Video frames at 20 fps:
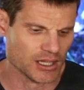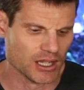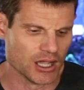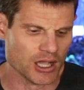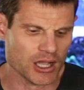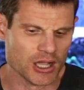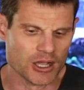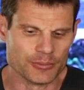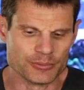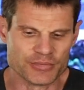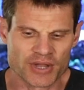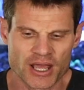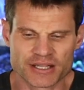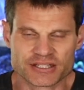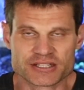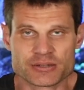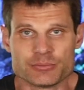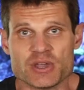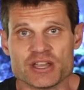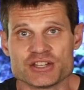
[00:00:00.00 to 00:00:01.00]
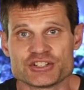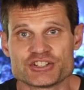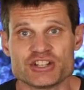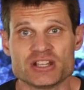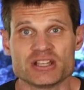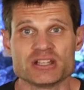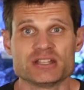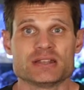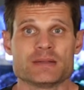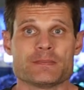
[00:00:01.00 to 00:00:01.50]
Not to
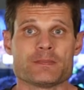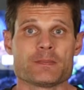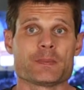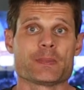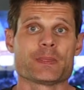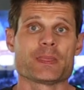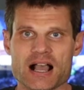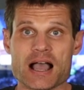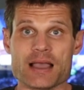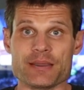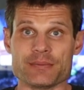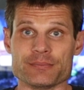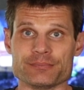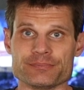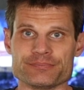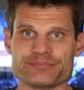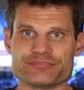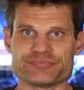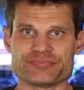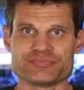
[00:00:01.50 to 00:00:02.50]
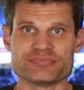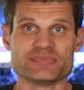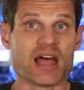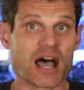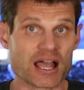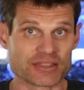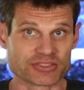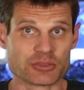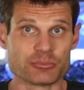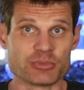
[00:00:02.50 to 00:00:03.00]
mention, I'm
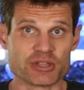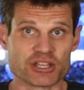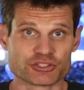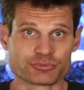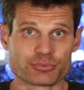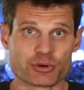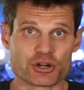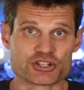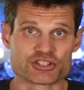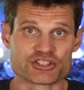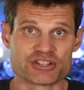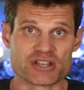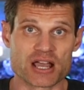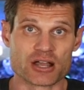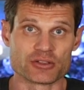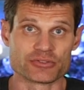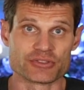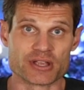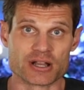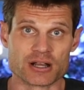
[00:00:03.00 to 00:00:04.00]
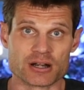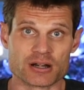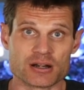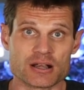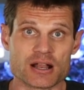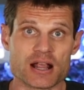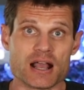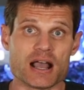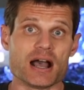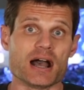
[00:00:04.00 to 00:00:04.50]
not the biggest person out
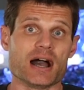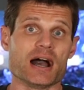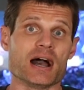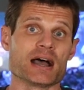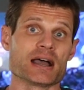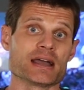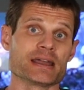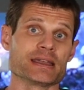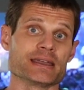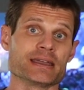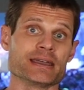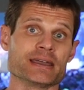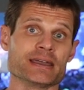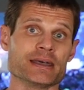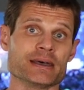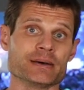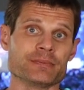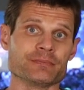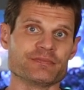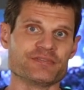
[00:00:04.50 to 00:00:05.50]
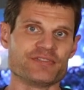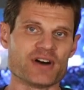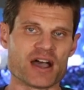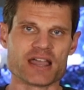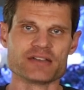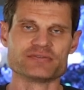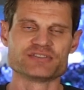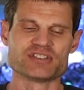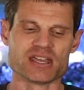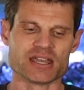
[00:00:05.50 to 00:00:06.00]
there. I am
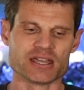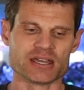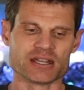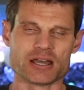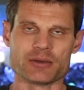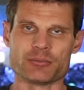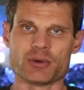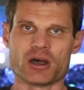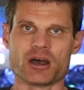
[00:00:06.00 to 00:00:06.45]
5'10", I'm